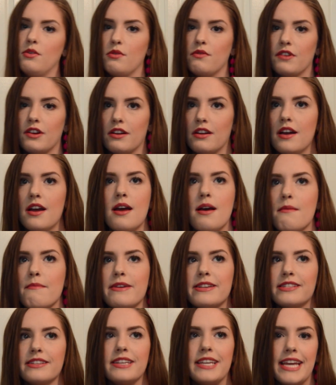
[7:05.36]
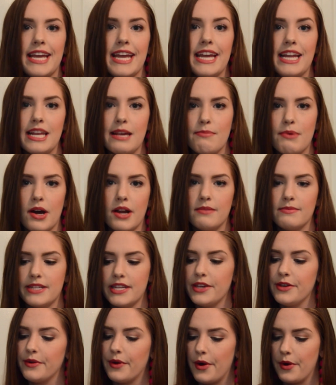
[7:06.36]
over basically any bottoms
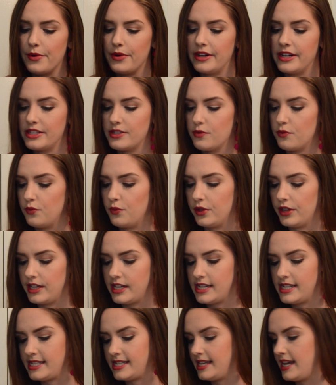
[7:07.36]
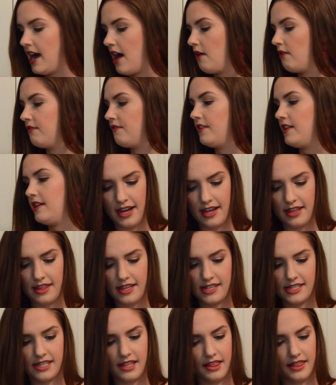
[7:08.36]
that you own and it's a really easy outfit. And
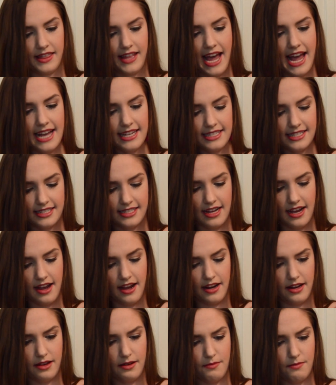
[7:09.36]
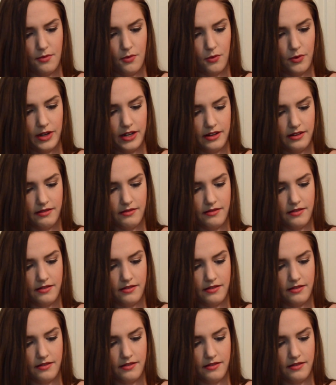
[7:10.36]
this last item, what?